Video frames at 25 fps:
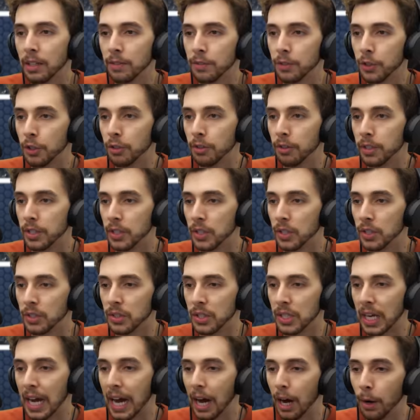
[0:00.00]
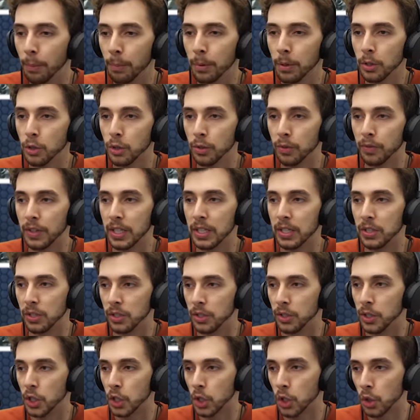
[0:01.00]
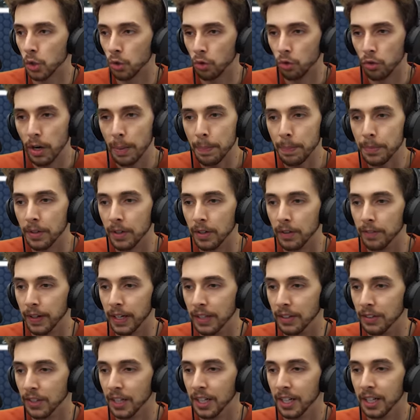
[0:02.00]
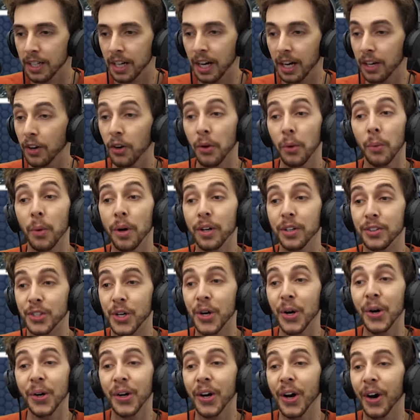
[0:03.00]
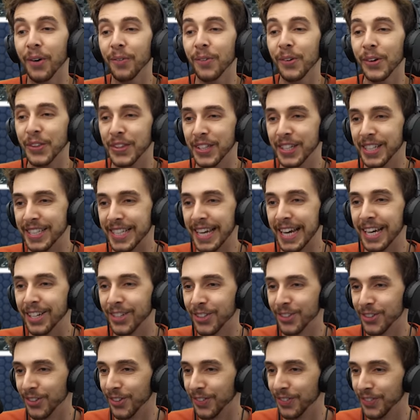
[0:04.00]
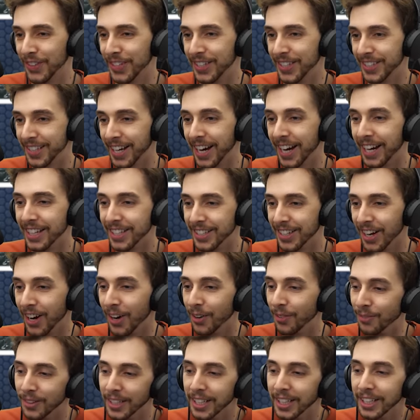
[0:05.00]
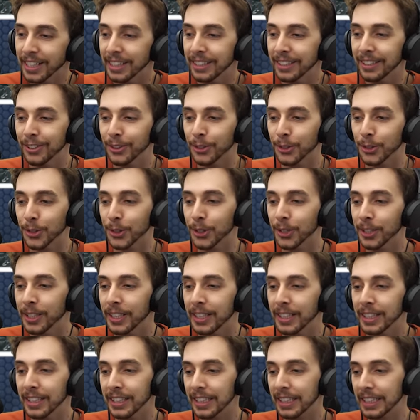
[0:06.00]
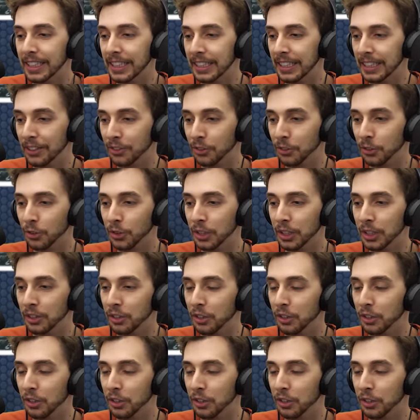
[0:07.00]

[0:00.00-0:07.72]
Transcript: of curious as to how much of this is scripted events. I don't know what's going on with the texture of this guy's arm. Ooh, I think he needs to see a